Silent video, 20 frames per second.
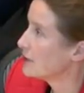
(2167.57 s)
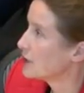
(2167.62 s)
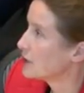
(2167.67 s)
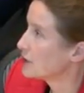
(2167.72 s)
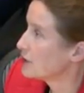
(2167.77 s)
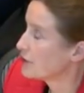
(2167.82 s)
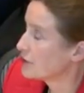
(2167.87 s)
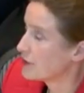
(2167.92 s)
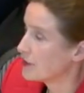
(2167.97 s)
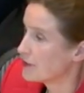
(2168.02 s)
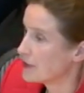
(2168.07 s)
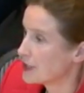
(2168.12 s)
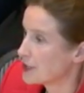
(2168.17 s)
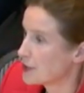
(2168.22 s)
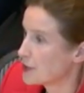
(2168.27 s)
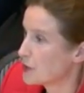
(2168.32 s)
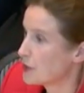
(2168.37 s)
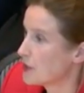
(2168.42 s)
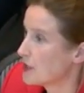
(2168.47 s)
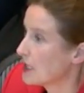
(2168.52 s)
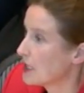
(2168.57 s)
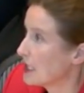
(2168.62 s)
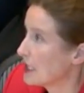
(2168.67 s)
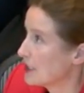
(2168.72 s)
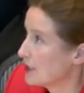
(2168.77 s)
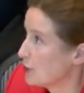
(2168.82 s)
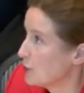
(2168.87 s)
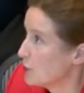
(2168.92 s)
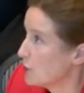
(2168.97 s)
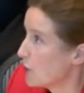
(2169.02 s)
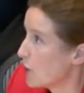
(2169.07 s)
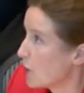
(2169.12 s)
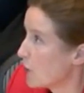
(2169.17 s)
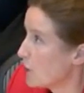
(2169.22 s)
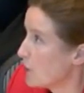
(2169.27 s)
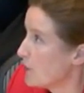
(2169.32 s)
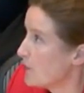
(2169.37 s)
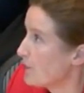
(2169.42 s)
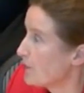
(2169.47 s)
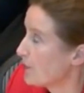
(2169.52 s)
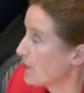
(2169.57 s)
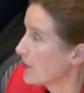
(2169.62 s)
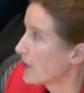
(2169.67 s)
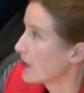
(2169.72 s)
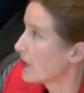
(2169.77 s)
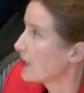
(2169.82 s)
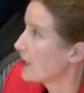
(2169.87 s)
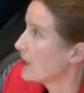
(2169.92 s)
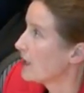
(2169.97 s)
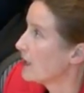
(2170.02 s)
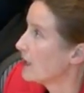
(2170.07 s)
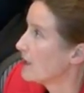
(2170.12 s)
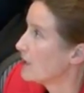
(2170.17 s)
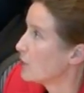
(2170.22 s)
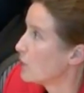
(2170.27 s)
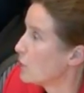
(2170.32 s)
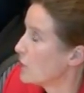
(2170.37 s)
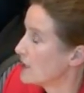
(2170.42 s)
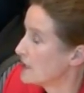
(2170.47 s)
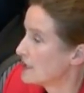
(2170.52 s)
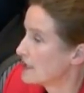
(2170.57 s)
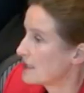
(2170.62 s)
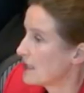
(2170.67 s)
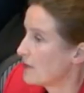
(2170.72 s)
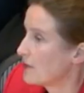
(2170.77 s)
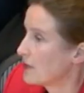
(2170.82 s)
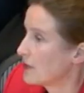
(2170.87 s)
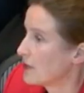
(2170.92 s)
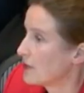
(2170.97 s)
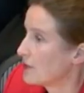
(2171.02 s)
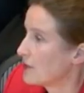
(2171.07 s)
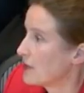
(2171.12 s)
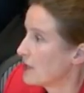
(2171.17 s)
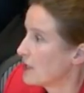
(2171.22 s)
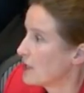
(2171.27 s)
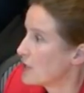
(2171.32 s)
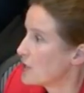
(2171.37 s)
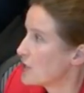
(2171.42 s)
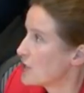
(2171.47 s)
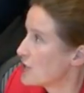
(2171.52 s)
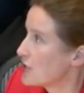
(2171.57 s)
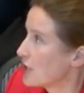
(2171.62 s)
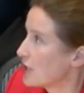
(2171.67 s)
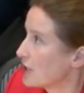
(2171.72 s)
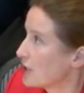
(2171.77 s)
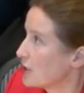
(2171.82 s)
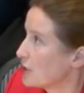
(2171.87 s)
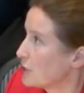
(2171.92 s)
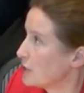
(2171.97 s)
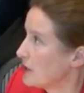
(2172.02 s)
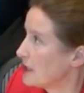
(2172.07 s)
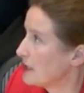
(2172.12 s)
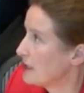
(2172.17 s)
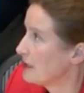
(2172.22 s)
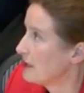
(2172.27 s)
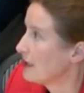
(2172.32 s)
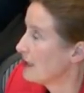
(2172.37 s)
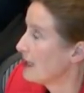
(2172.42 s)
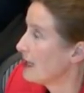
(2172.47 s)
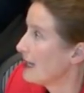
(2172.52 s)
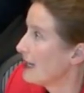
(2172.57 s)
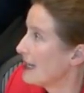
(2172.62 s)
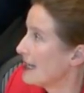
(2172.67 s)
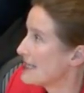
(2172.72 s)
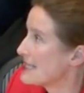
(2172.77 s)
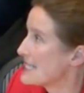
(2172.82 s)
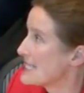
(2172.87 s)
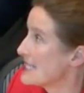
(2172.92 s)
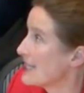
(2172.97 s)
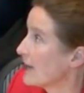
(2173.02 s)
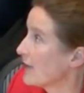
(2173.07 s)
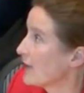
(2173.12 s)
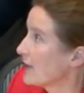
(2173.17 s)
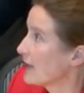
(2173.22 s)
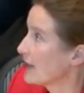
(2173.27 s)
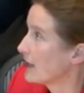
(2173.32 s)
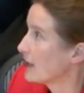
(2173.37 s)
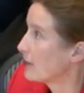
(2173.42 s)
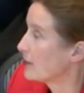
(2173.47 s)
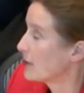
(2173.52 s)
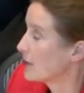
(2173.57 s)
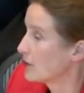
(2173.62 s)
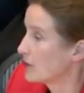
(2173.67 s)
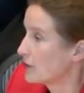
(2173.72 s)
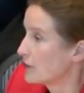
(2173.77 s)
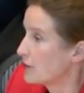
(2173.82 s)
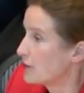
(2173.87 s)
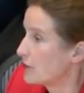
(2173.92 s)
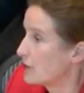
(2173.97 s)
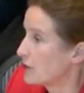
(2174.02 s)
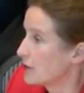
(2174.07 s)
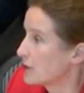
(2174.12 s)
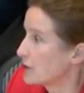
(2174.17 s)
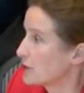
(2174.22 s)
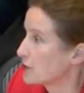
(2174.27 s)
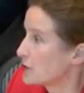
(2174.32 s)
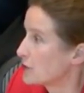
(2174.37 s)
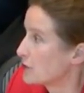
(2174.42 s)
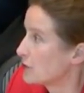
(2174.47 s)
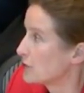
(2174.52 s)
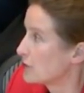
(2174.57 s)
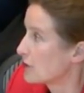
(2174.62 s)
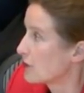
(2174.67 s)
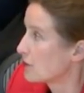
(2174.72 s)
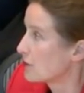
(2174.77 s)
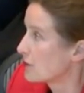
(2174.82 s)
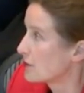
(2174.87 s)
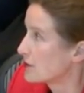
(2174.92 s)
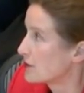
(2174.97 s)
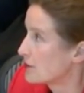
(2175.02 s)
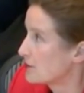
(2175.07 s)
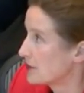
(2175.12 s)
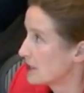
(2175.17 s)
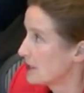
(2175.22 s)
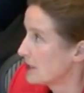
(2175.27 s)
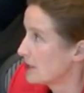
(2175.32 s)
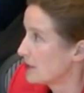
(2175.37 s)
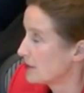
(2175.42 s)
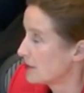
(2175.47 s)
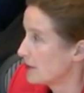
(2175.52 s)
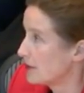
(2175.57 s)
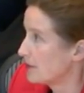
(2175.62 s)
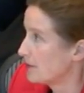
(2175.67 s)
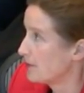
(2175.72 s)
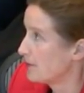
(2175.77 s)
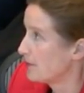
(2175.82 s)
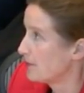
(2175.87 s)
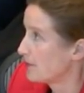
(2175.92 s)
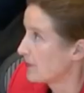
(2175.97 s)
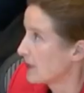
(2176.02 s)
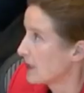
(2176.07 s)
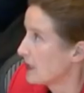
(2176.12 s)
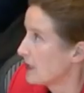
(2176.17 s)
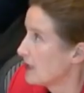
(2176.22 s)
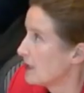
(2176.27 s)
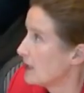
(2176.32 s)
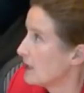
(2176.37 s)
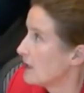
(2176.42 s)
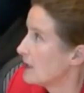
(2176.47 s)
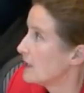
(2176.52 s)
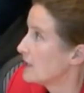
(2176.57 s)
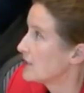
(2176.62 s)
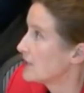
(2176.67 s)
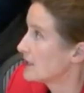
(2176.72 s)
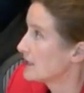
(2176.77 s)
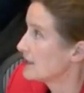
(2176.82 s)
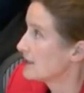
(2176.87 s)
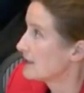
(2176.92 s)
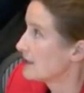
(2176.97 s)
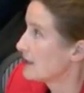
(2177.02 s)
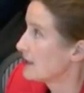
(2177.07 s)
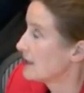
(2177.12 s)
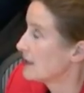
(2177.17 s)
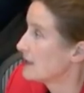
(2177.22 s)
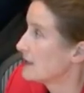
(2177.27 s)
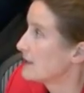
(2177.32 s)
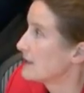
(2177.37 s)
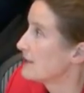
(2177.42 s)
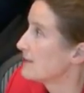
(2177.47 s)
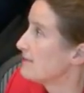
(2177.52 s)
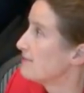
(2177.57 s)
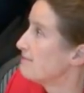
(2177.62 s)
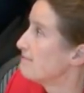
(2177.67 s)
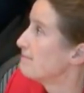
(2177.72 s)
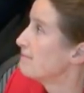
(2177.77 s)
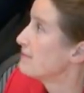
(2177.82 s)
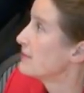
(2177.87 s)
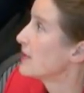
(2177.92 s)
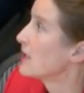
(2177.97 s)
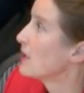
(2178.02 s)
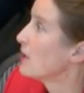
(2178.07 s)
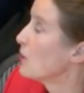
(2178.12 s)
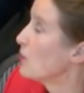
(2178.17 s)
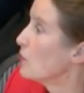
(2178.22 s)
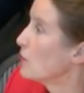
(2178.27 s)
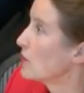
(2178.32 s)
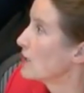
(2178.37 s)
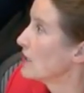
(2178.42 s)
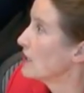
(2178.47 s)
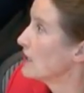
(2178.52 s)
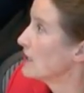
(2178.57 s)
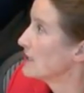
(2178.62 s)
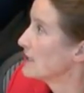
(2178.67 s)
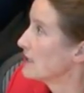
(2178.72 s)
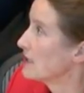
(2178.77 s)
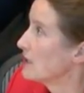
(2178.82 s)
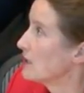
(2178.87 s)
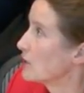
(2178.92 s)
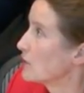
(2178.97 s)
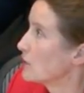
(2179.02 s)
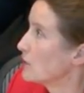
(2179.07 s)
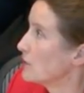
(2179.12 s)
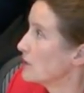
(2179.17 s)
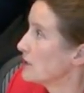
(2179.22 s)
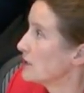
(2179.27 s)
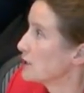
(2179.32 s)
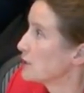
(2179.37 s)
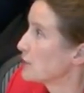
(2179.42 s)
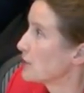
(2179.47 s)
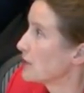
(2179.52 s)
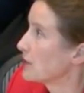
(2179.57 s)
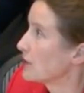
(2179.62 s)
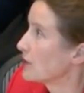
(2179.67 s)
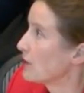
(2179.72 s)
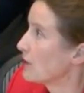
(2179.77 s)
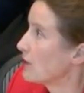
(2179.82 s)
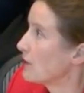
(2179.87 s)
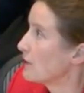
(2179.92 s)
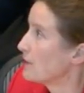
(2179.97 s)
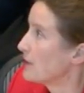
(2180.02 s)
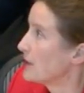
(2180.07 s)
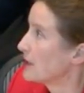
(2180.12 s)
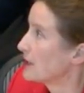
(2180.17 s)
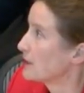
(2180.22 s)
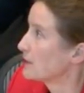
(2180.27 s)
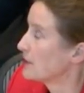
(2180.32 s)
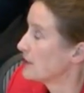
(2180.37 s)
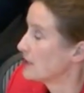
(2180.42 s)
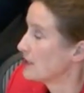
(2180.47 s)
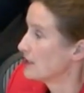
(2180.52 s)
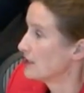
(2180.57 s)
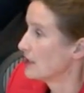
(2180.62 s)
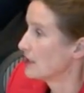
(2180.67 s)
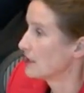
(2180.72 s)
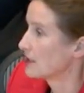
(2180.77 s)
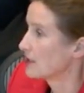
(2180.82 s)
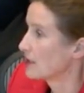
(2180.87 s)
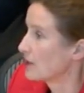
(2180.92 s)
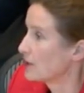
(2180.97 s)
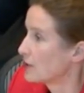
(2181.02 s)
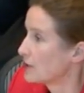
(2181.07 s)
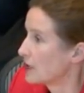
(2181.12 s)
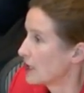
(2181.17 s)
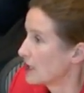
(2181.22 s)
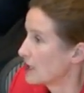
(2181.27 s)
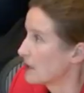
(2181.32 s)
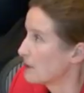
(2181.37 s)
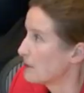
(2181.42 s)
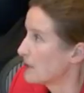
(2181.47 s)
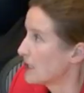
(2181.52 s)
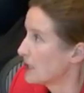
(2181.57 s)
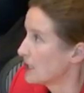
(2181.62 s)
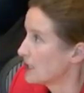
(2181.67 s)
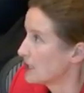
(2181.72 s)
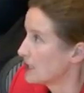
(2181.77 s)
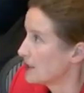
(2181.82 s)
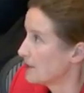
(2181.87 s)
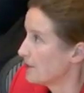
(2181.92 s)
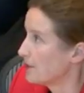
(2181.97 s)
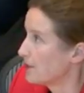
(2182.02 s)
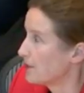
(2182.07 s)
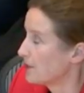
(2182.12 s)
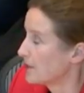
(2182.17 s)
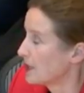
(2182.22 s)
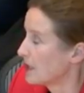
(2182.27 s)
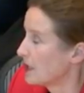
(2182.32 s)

definition of investor, as you know, in 1.7 of the Energy Charter Treaty, has nothing about the foreign-controlled local subsidiary. It just says organized in accordance with the law applicable in that contracting party.